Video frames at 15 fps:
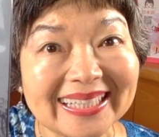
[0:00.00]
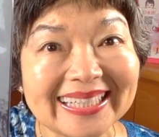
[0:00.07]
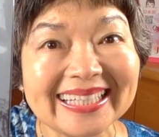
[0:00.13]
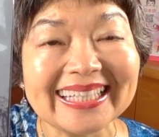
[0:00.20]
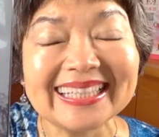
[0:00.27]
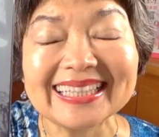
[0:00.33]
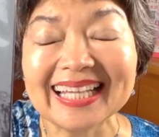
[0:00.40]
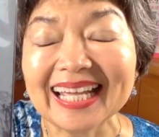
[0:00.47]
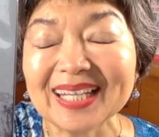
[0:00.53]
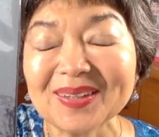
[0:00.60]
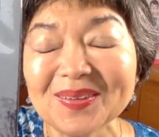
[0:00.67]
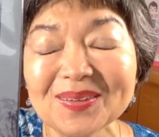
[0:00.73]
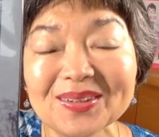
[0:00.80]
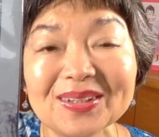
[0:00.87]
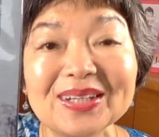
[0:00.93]
in
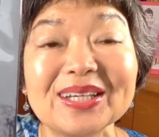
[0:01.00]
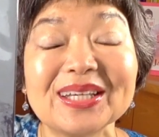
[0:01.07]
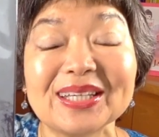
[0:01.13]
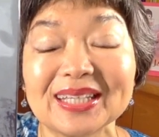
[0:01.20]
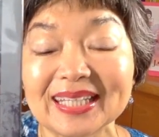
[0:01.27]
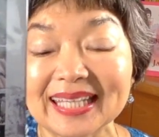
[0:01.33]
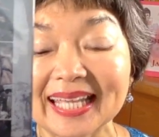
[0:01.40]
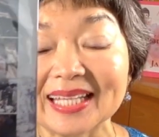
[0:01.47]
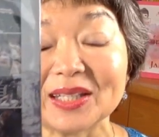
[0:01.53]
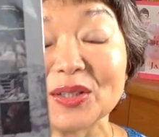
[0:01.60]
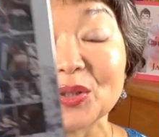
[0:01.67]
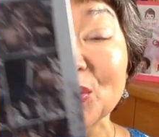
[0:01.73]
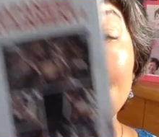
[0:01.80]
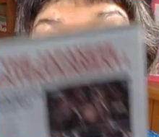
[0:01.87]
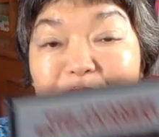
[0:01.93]
taiko, can
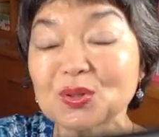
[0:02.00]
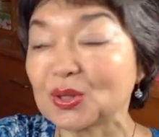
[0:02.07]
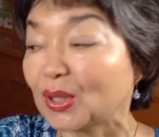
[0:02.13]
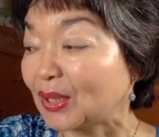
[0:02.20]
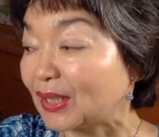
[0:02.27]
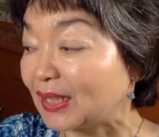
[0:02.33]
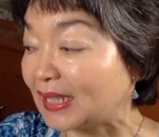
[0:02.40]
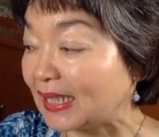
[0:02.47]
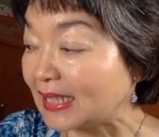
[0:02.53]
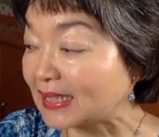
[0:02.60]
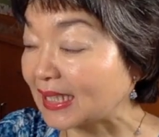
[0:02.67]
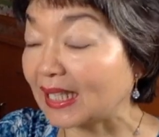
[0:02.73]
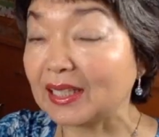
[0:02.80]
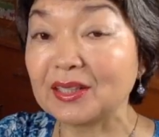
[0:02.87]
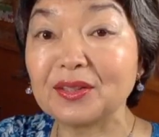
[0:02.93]
use these
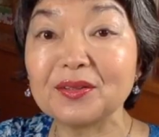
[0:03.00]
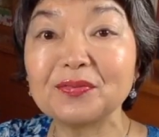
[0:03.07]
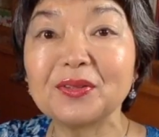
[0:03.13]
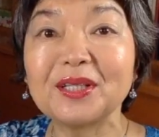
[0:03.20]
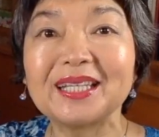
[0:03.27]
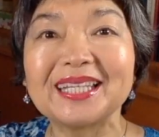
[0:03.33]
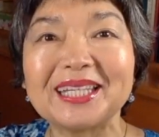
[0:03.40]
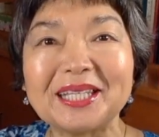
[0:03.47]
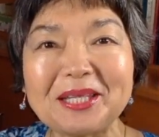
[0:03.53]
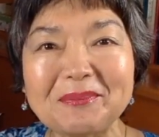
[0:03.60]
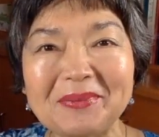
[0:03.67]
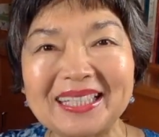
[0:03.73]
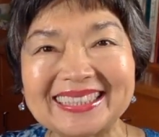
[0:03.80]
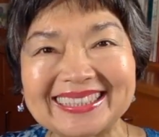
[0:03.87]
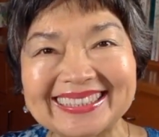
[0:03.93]
kind of
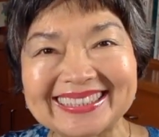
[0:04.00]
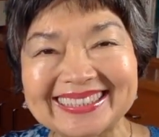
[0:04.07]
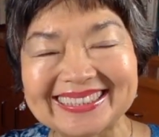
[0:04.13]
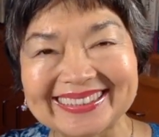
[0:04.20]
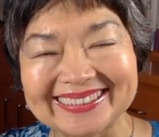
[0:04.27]
images.